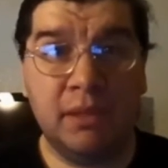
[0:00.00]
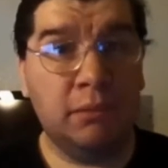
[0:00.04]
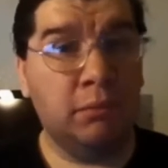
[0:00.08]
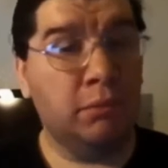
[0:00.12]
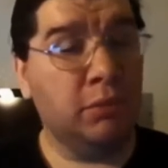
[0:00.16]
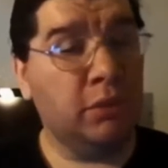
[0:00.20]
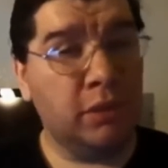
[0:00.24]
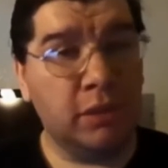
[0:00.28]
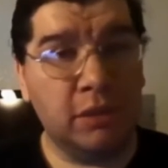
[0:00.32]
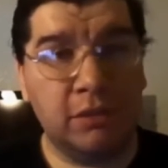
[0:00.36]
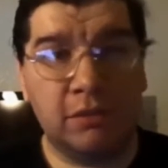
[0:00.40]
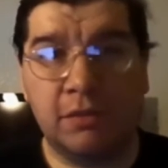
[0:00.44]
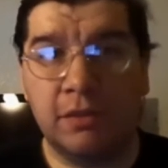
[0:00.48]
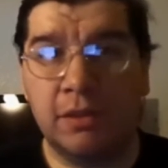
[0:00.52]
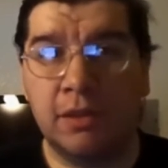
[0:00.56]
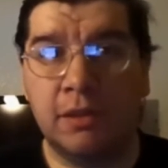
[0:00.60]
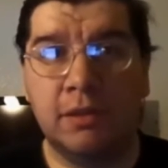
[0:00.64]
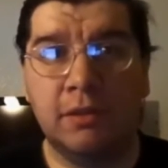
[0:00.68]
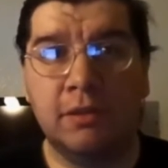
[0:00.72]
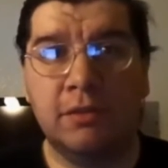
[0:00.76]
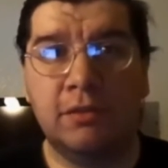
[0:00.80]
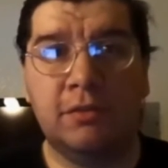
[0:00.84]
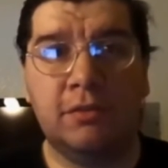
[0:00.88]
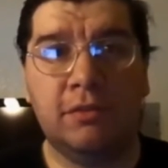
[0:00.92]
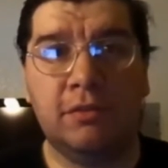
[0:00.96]
It really
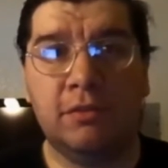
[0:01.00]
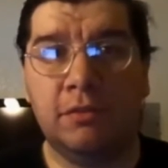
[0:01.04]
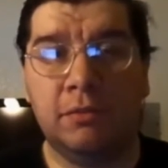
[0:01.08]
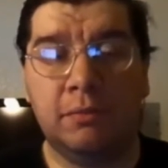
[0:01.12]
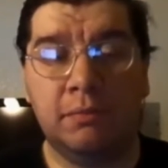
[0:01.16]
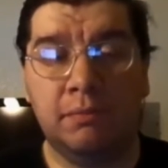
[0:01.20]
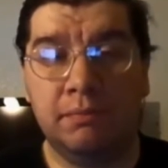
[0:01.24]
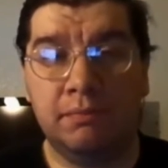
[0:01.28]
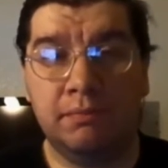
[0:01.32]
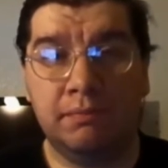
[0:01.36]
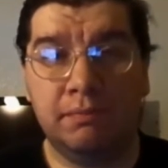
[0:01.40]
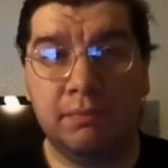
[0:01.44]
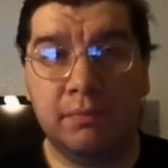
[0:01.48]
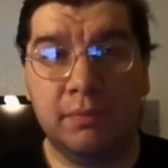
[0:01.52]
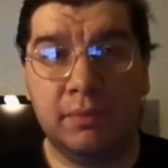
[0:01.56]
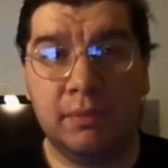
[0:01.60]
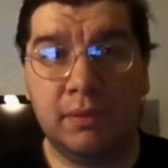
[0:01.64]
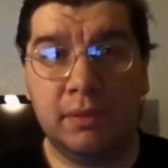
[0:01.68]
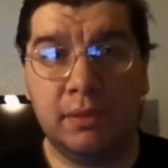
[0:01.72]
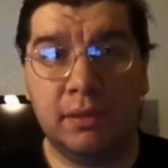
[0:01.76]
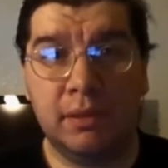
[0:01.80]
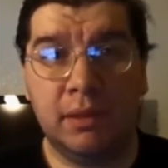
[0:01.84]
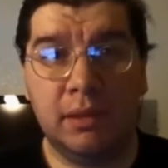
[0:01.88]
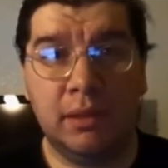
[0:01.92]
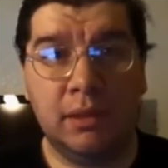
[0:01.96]
does.
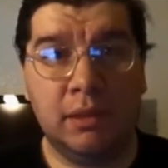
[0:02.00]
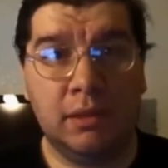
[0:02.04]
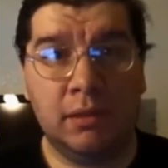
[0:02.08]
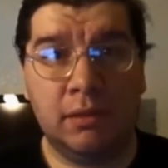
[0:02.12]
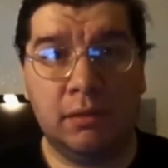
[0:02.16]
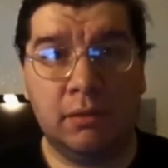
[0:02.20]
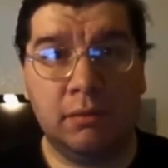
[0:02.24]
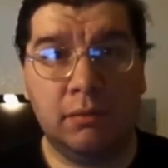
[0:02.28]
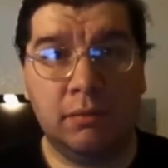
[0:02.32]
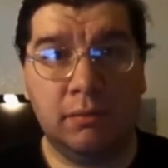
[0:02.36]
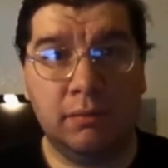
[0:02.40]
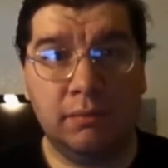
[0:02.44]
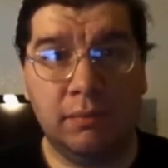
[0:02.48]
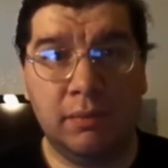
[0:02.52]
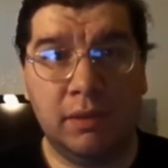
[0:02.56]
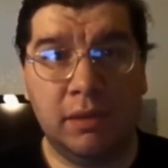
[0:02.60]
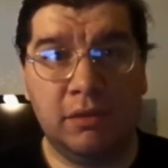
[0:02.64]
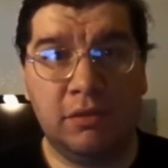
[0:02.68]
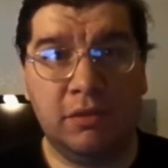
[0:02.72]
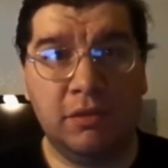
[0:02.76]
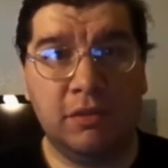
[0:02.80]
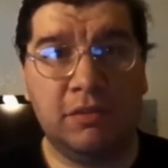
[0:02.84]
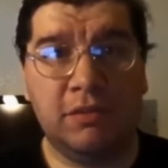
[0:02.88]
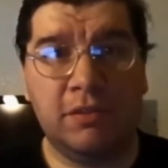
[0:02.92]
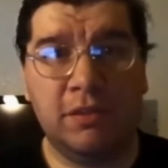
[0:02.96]
You know,
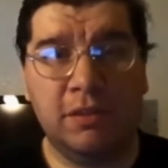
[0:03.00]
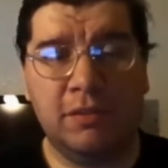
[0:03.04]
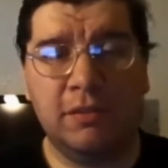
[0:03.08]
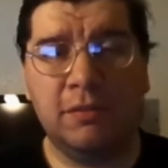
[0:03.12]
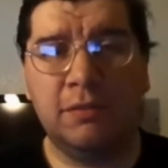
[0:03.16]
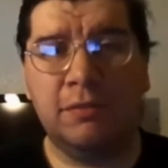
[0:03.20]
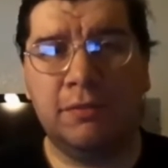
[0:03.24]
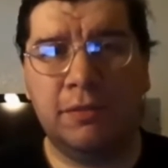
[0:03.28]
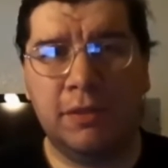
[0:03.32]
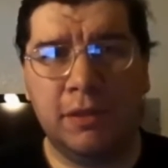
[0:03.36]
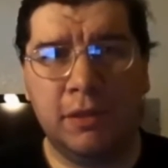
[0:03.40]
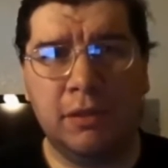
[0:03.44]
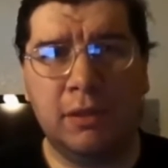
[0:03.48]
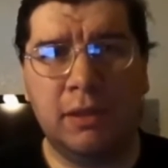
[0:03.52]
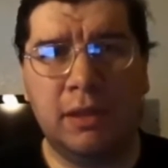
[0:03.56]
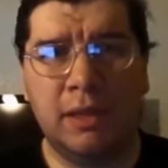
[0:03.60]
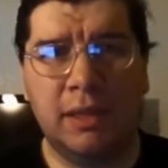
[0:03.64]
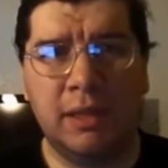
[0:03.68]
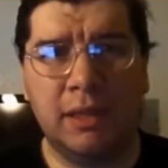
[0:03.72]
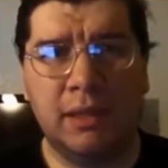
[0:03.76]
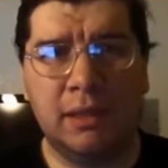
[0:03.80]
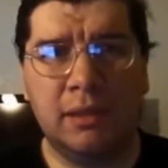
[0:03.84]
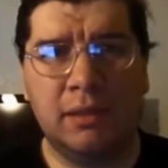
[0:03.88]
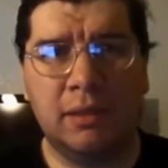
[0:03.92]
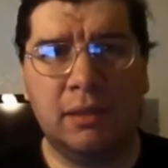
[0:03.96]
it just doesn't feel
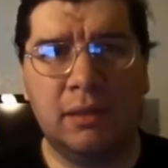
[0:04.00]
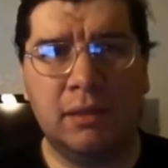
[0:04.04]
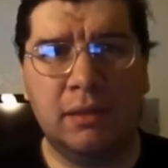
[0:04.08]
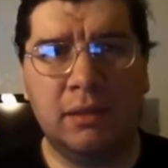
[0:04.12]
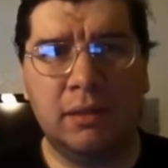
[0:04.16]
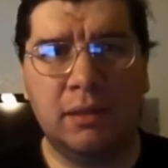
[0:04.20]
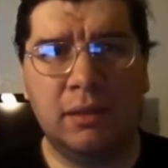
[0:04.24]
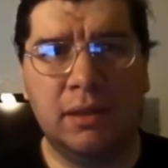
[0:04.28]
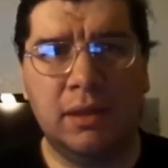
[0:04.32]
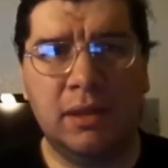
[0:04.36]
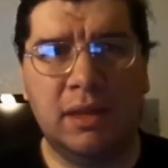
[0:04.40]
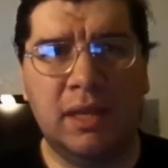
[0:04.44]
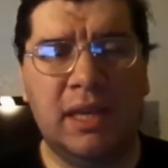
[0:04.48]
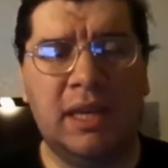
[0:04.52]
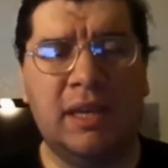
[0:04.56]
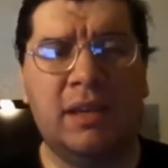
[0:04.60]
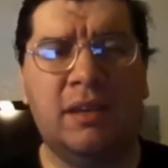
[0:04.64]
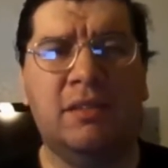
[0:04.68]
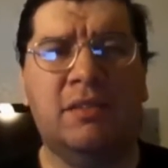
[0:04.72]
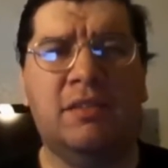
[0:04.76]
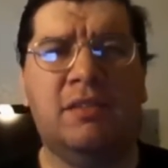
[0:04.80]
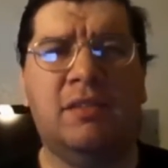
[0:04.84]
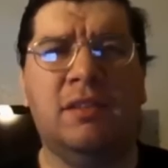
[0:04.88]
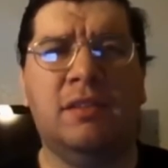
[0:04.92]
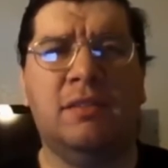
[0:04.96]
like it
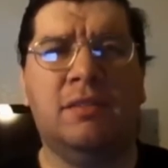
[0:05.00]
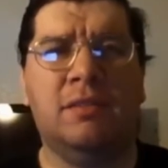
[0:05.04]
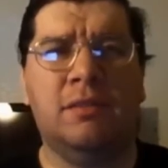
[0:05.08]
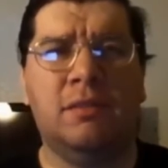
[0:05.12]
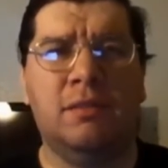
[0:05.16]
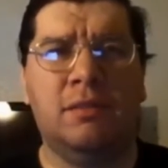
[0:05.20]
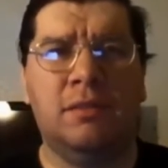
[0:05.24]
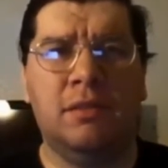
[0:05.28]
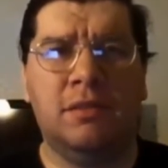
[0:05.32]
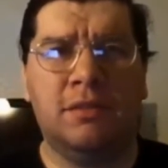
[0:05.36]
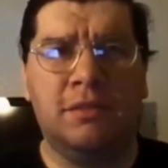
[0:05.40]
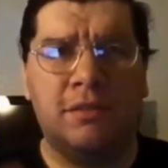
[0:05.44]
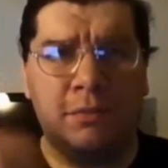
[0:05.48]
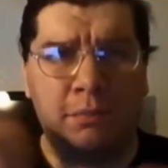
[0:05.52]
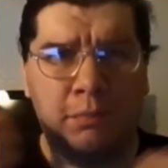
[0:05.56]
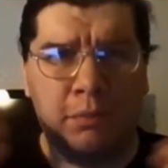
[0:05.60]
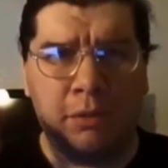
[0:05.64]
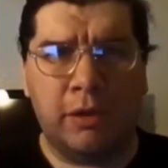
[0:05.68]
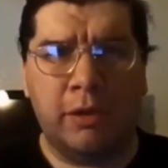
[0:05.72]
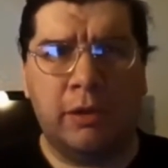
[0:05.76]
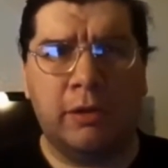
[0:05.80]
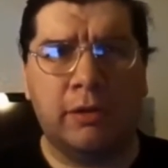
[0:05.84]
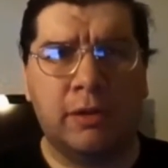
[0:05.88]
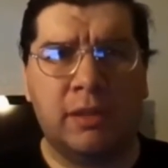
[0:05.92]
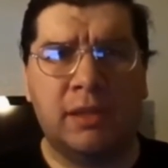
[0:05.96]
has the, the
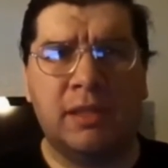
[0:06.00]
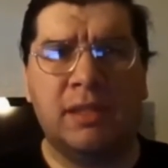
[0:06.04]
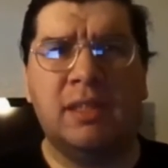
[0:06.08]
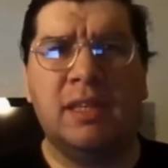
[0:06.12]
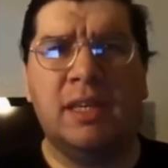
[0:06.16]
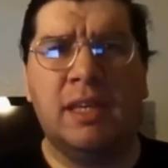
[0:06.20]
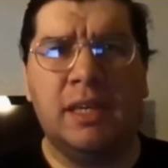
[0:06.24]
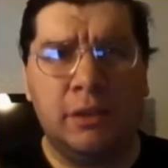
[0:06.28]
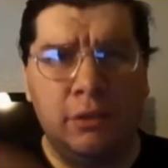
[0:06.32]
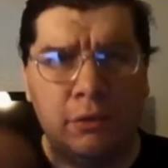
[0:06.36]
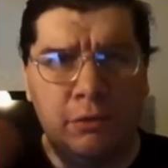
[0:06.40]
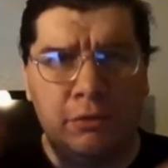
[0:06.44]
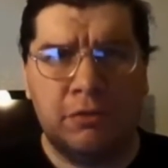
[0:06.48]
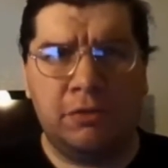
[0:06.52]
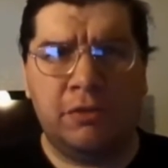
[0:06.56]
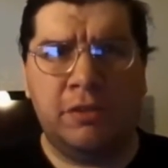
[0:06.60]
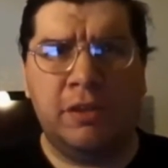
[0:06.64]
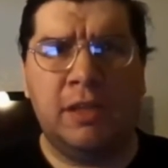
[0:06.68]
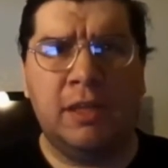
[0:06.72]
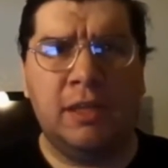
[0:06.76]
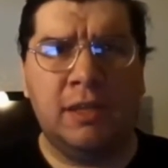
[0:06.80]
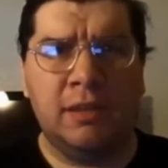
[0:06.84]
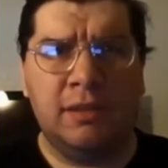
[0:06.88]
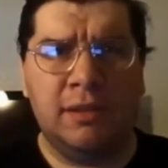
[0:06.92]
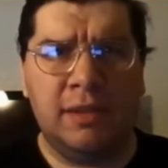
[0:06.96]
spark and
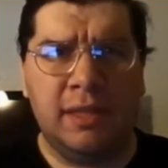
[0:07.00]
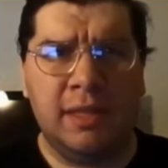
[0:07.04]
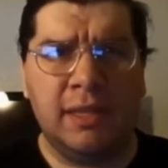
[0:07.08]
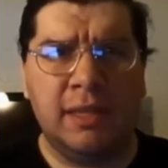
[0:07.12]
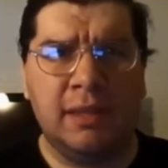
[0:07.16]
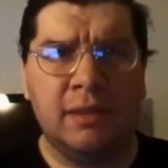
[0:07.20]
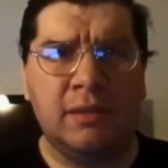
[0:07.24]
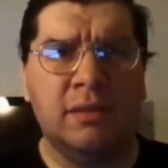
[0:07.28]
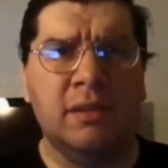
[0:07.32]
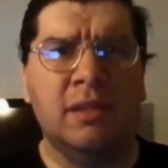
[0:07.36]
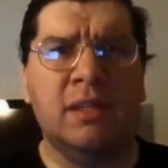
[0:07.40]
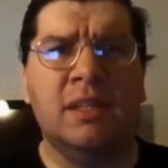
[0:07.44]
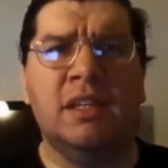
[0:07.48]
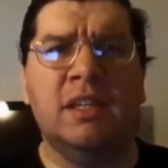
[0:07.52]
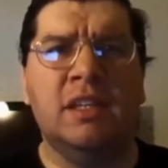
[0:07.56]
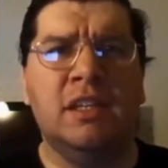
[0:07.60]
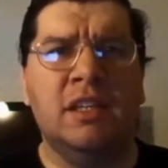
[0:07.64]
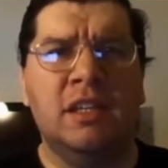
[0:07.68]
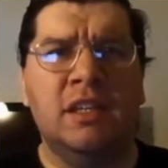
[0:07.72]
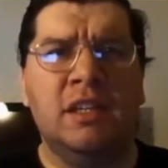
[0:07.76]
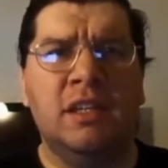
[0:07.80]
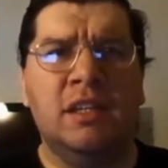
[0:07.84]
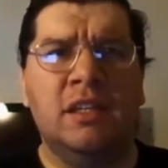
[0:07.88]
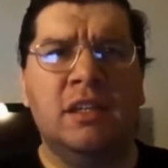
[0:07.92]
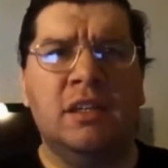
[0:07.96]
energy that
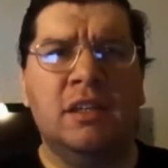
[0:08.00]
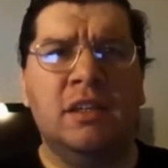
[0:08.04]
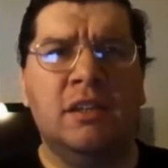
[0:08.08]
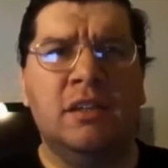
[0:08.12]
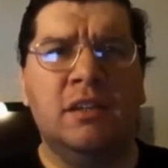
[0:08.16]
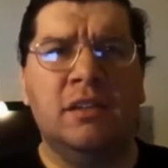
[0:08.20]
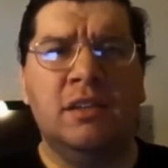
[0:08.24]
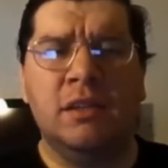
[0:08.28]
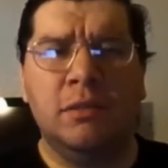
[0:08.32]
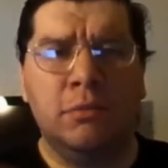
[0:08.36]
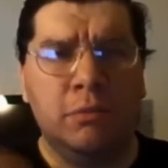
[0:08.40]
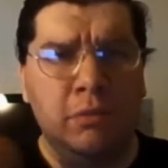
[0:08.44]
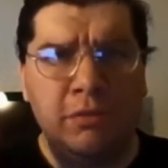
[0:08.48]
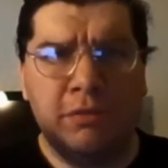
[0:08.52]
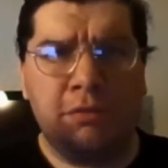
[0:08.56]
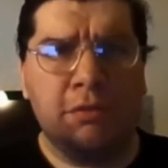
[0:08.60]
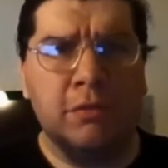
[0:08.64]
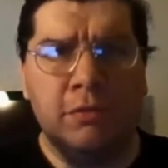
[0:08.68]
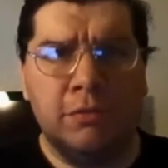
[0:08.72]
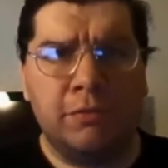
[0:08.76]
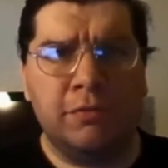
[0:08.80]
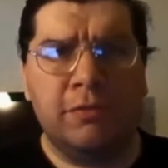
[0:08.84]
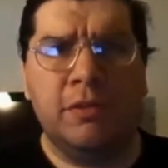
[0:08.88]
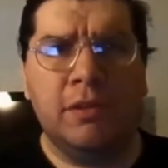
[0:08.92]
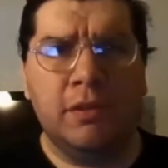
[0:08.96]
the
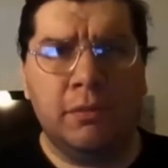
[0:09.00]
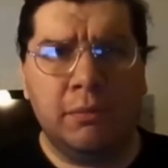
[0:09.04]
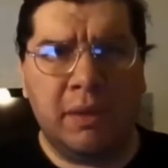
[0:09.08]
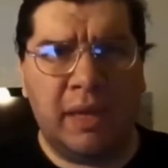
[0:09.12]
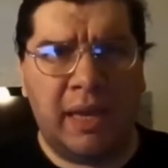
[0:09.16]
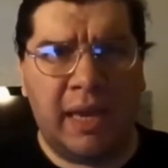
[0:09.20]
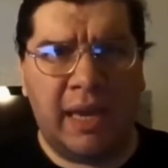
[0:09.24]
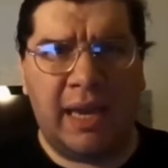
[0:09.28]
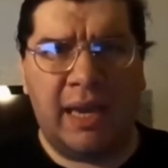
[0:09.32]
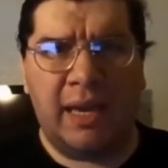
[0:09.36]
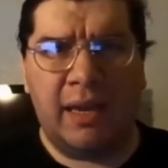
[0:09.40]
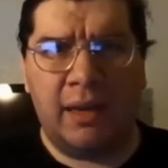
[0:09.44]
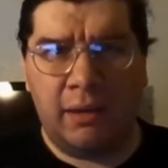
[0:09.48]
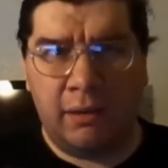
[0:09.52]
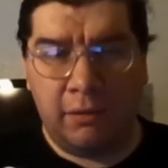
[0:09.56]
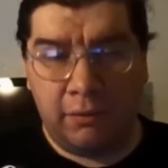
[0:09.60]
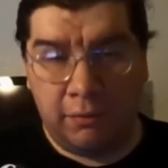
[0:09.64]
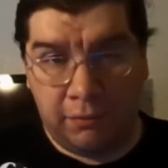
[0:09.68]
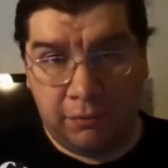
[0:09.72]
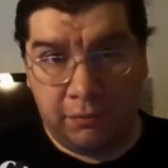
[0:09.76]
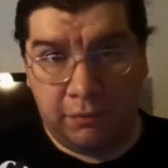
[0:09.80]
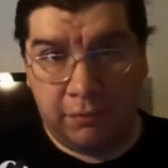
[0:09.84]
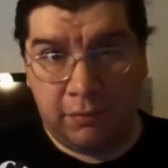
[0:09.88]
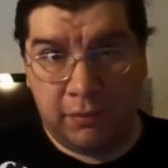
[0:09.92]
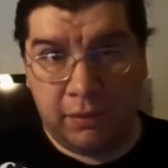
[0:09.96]
original film
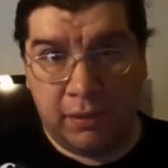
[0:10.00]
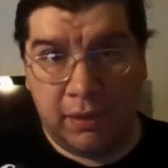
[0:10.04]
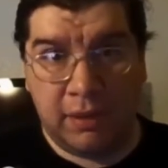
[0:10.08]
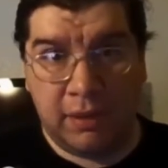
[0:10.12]
have.